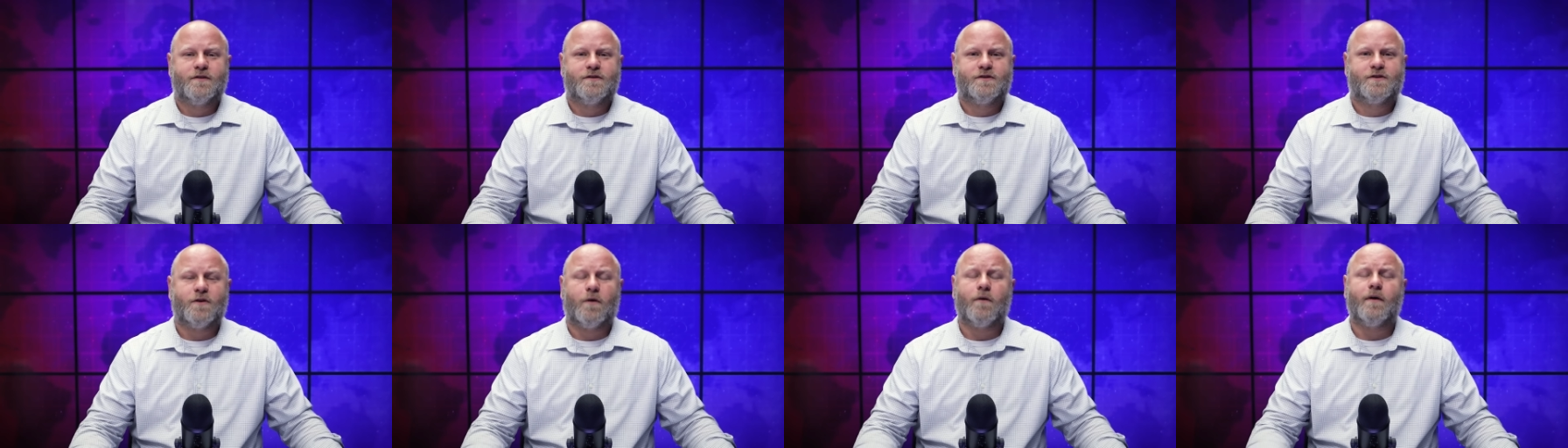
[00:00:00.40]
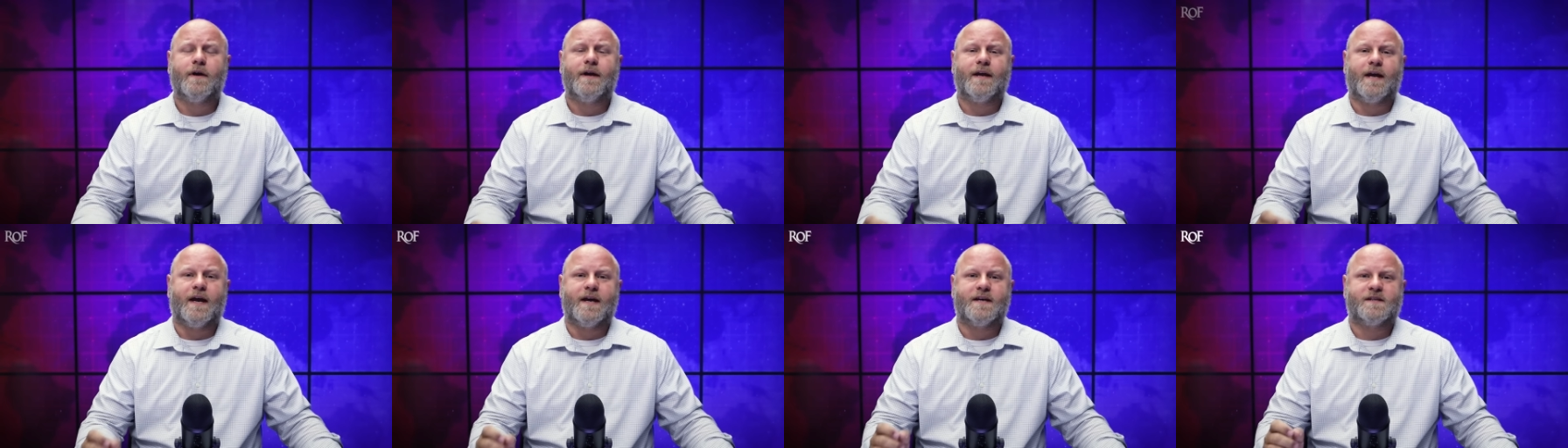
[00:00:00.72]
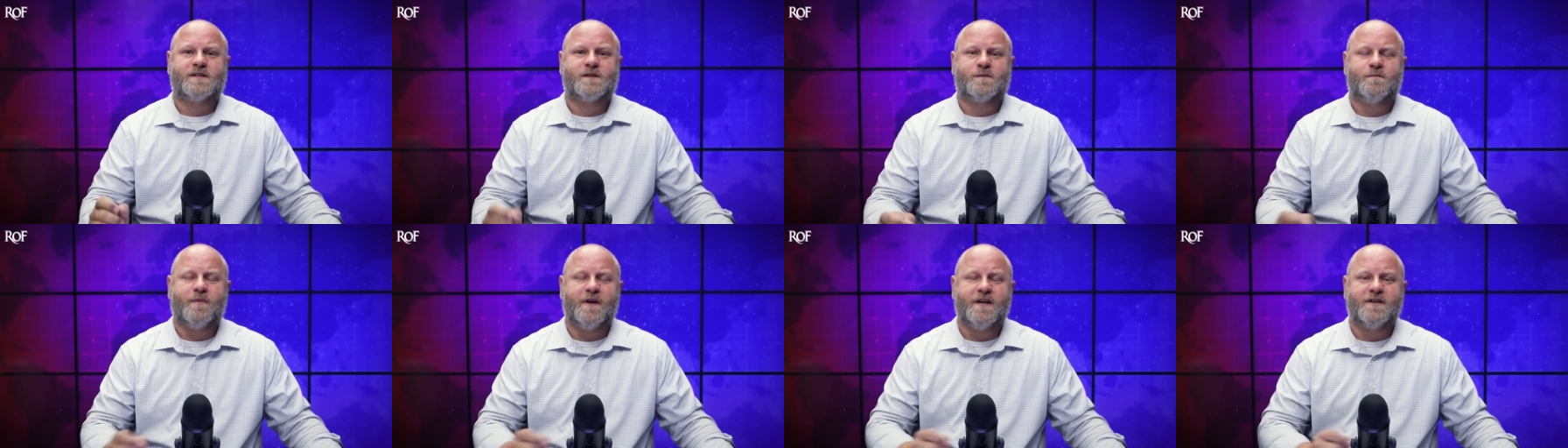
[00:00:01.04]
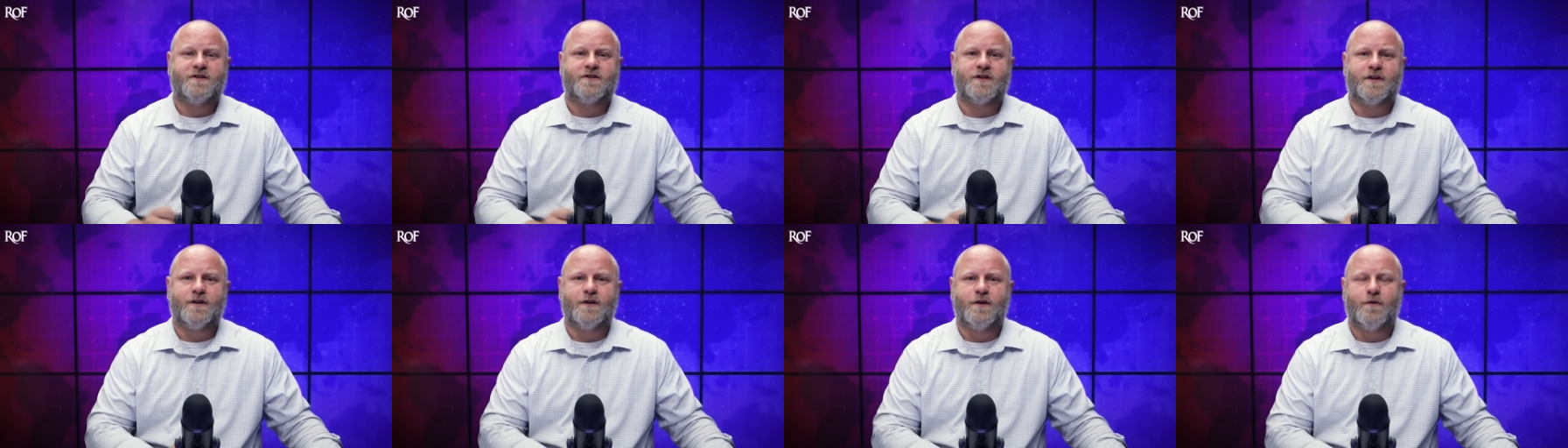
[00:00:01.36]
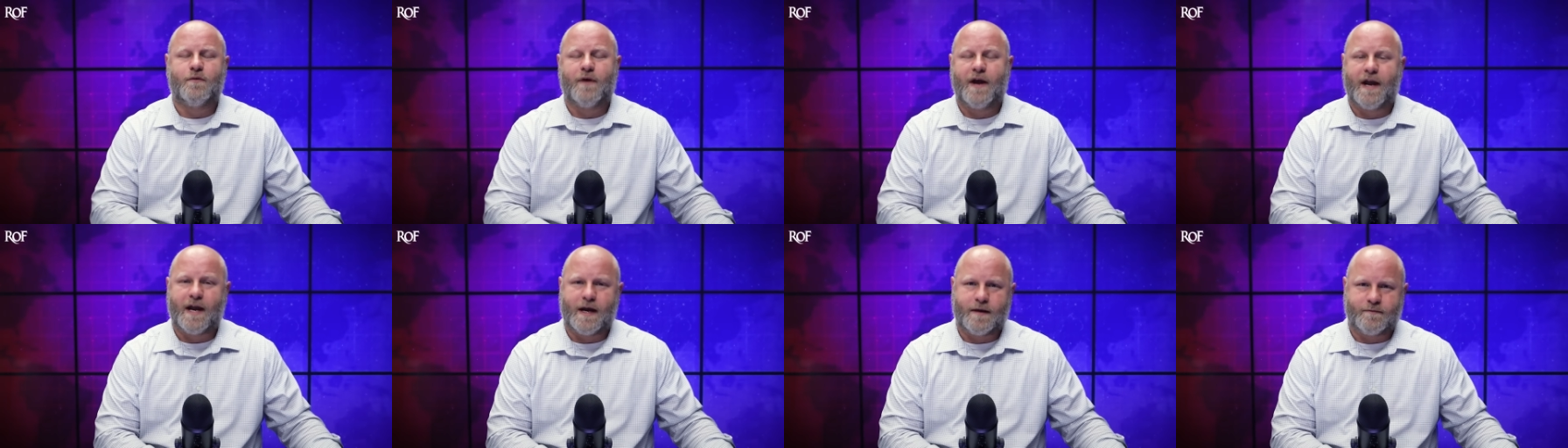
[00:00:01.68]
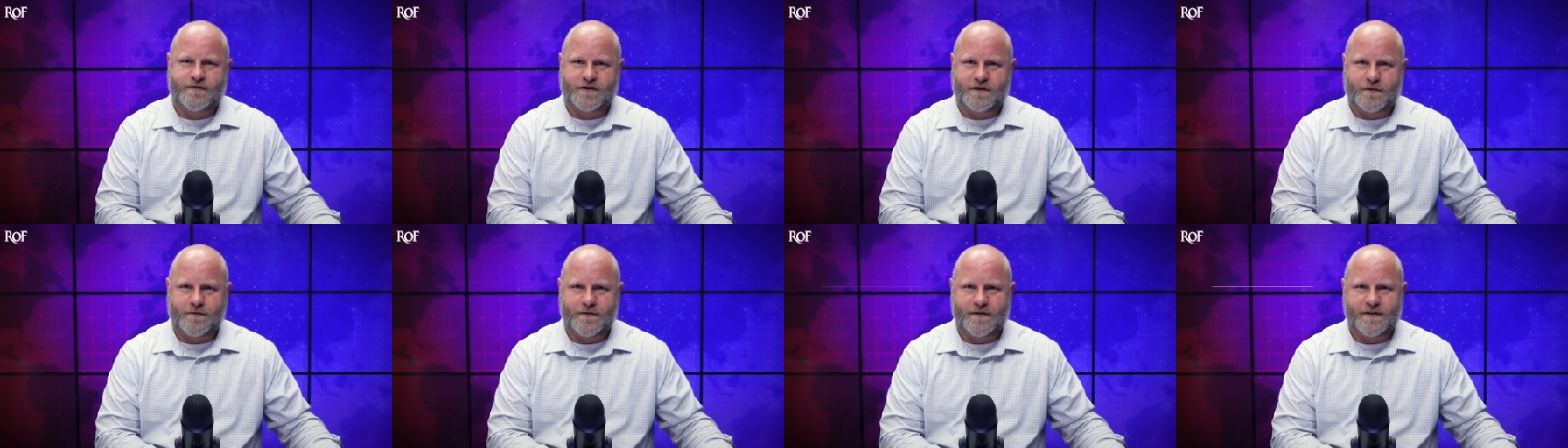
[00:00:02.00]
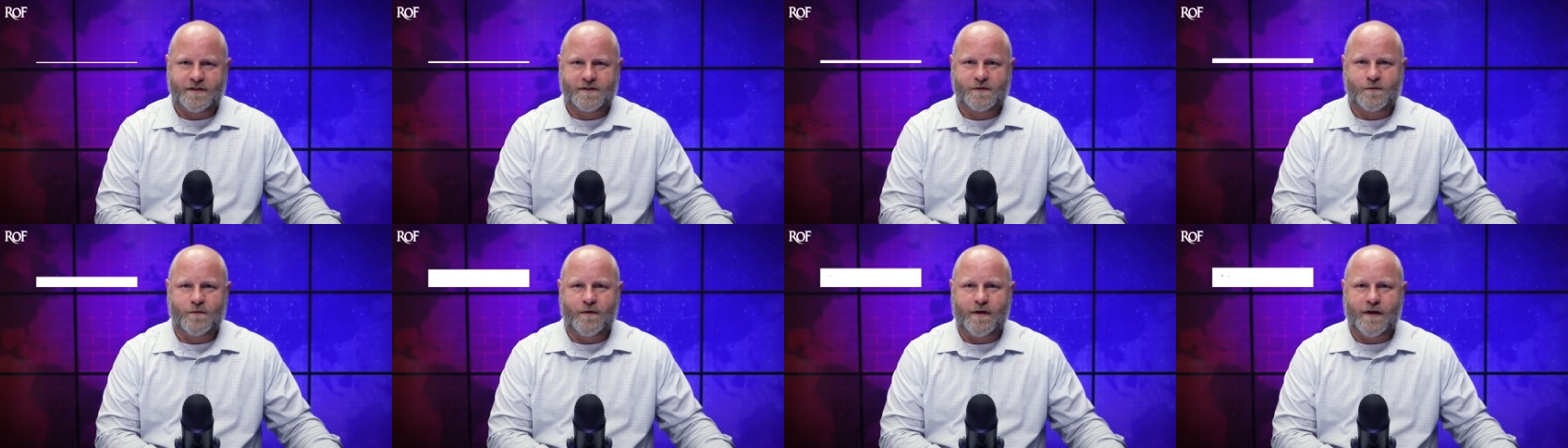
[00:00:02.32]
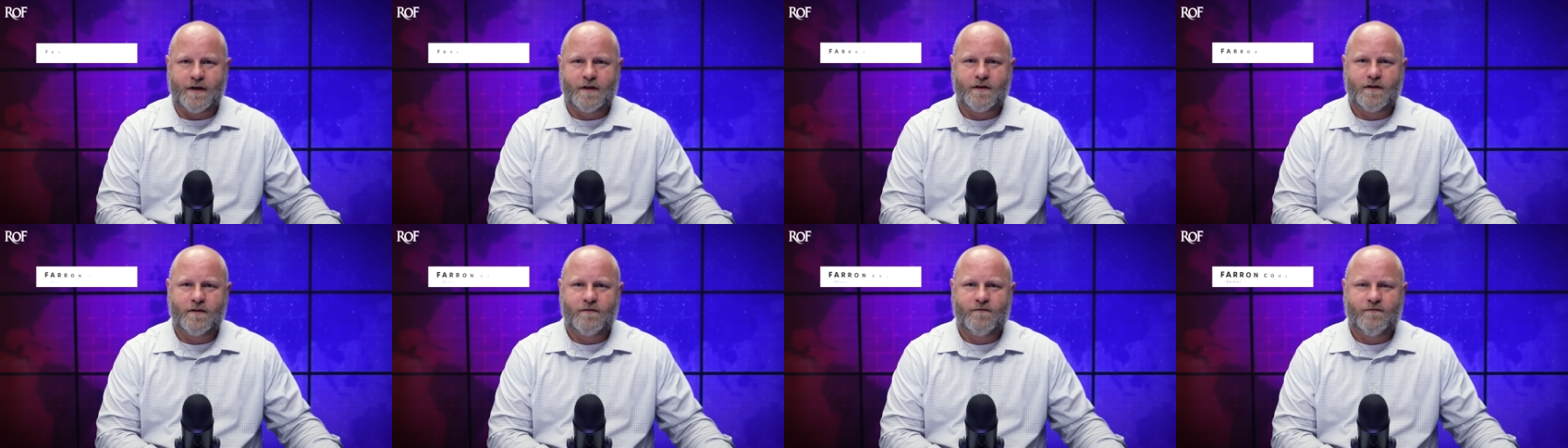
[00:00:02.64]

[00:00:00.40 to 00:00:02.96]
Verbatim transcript: During a speech in New Hampshire this week,